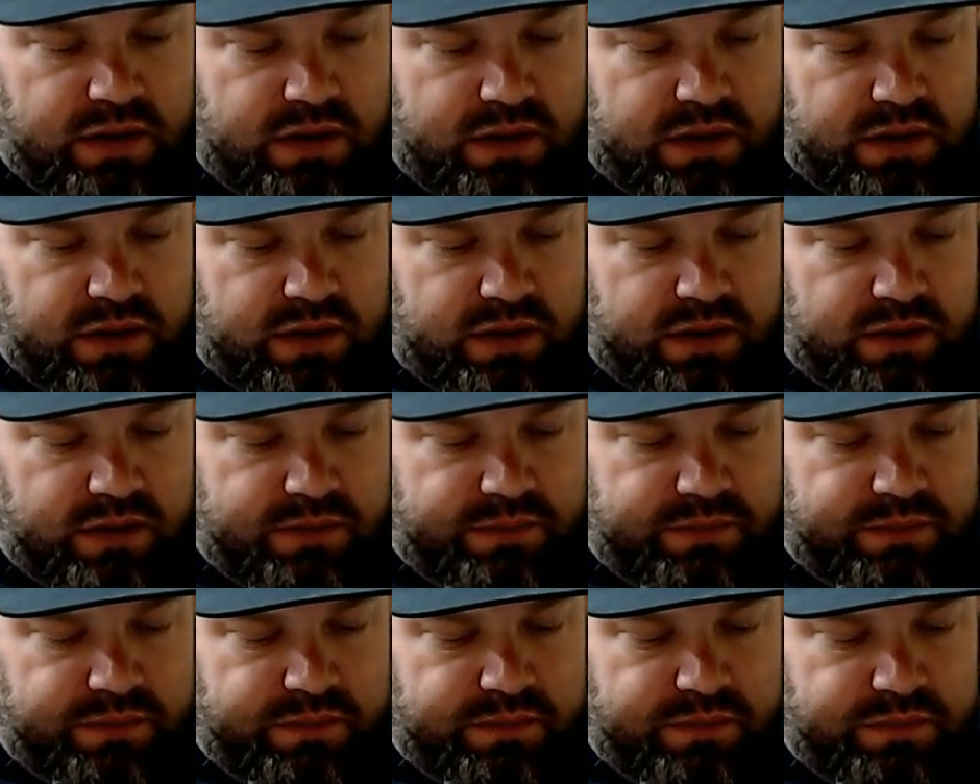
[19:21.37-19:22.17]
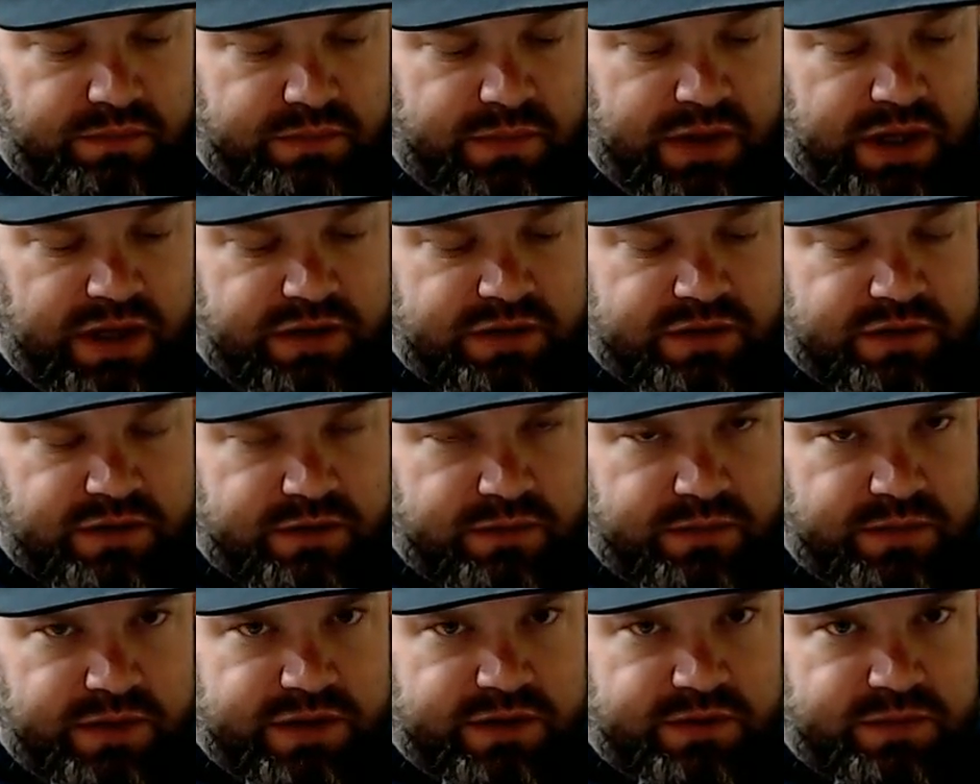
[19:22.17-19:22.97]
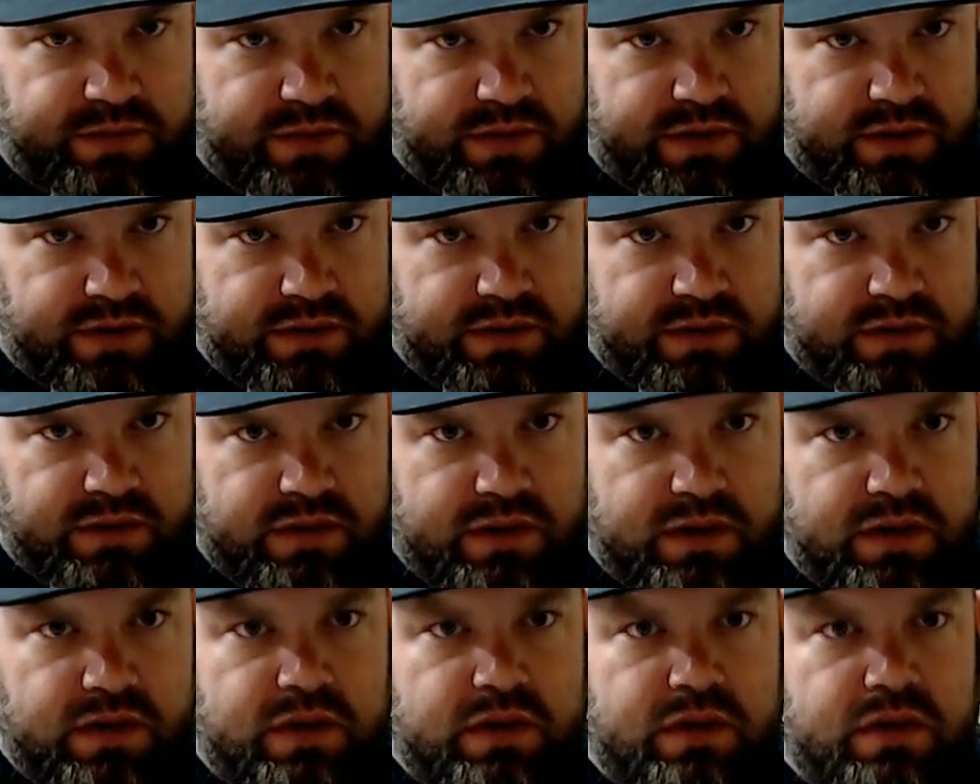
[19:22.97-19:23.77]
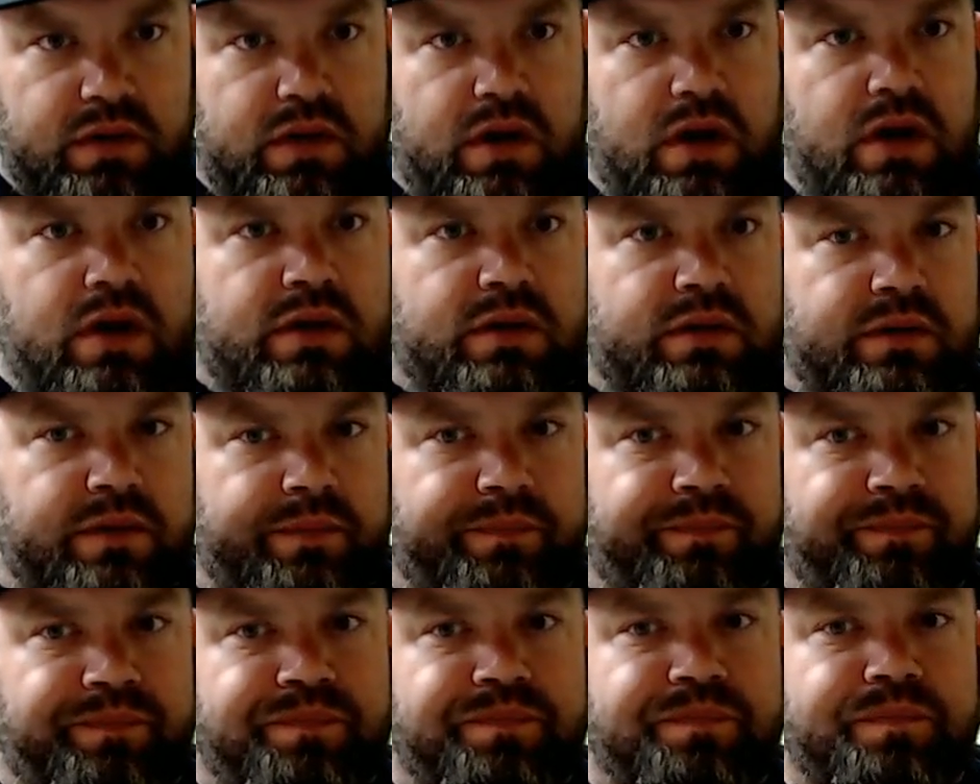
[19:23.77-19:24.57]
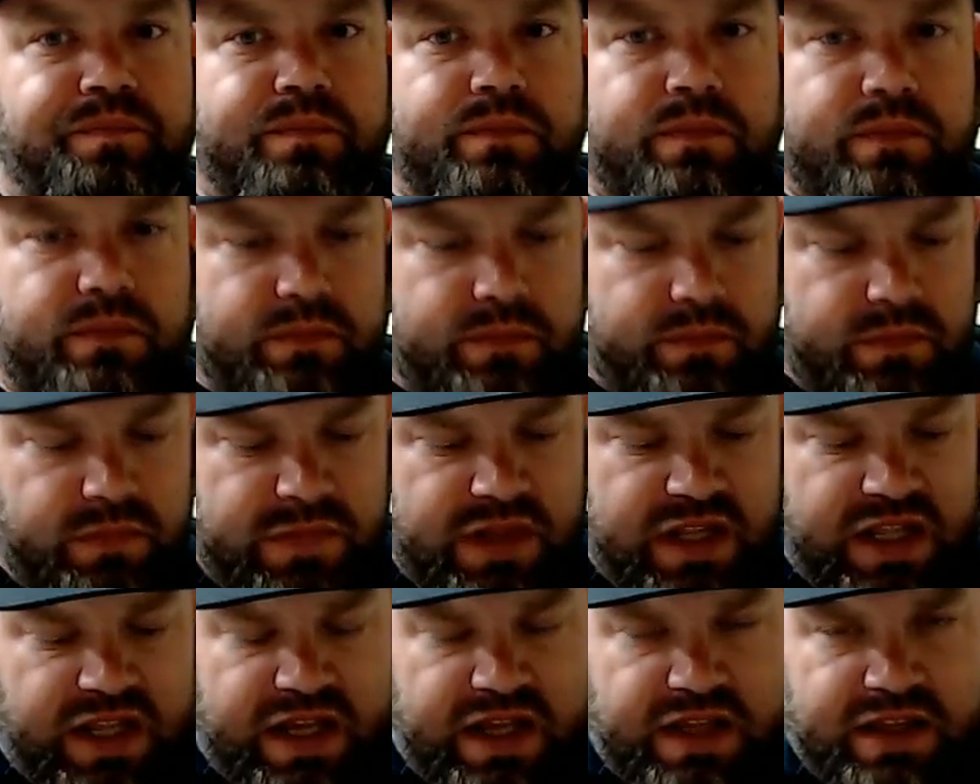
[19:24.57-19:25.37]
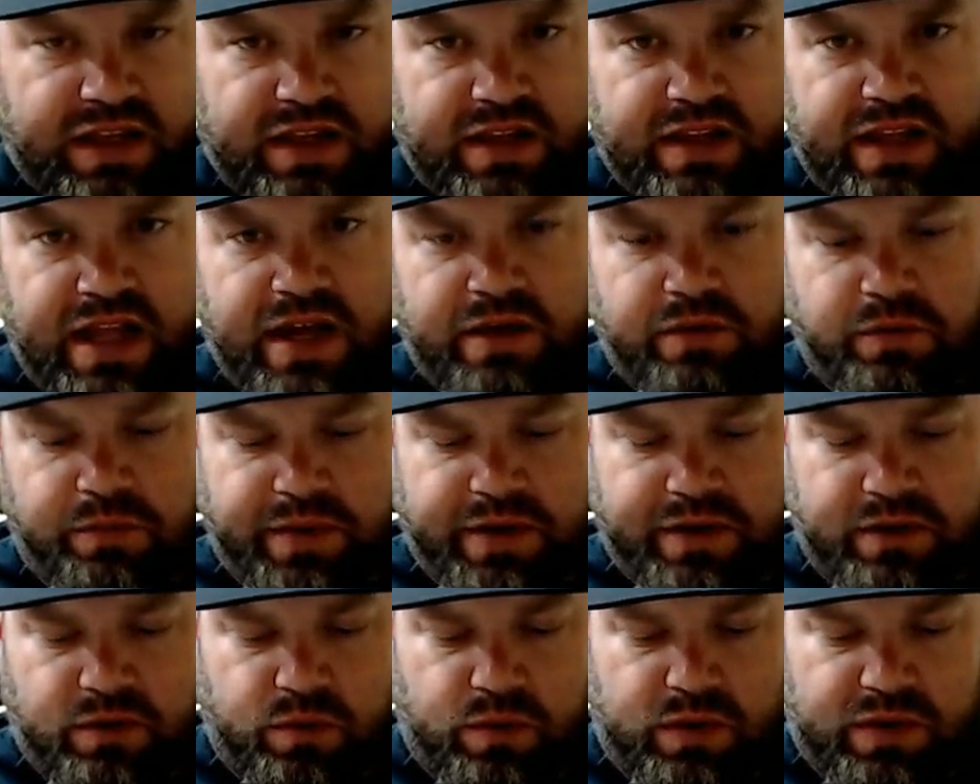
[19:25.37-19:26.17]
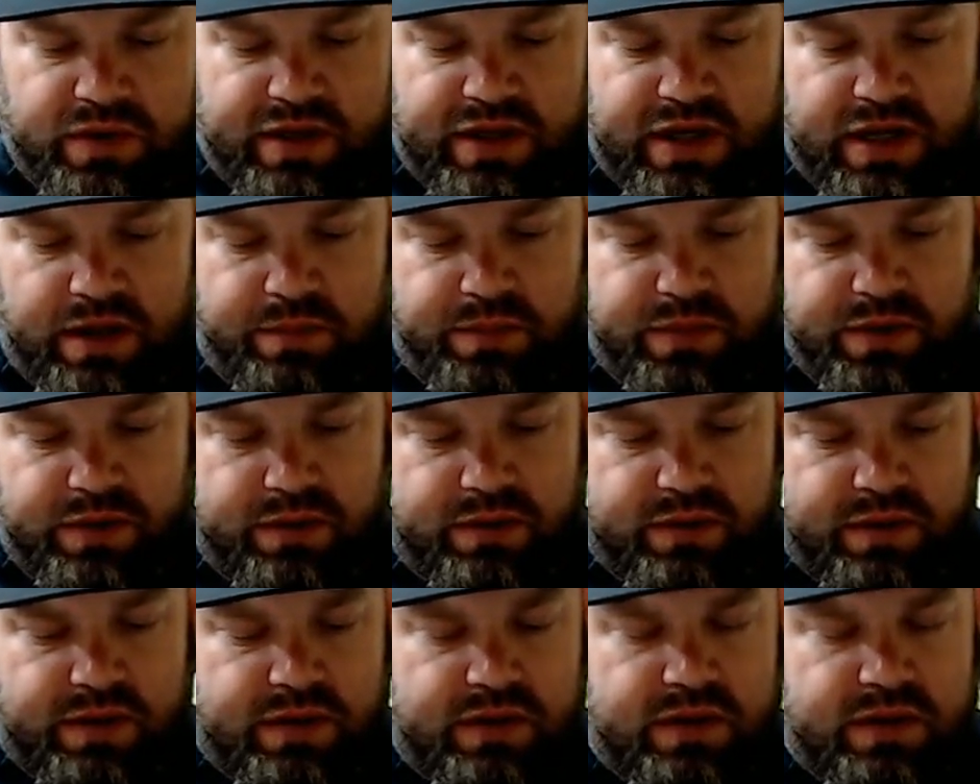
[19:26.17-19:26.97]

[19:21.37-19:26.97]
I'm not sure which one. And then that will be the one that I build